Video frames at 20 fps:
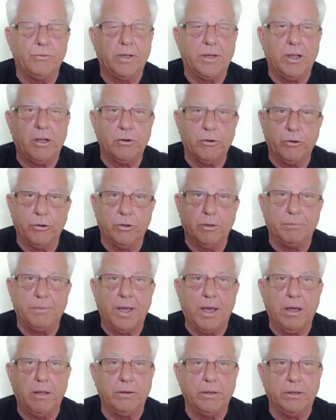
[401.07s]
that I heard
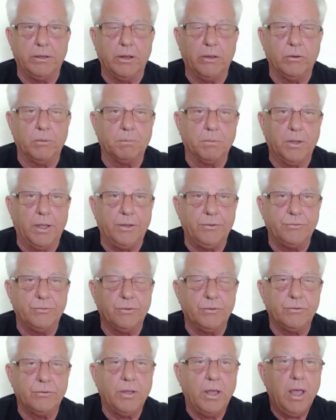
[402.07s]
about in other
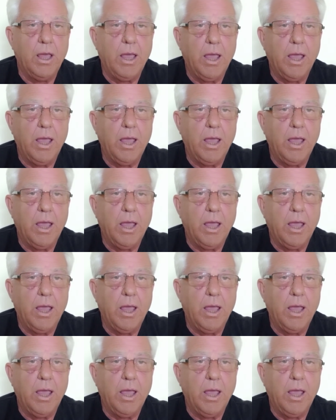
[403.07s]
places.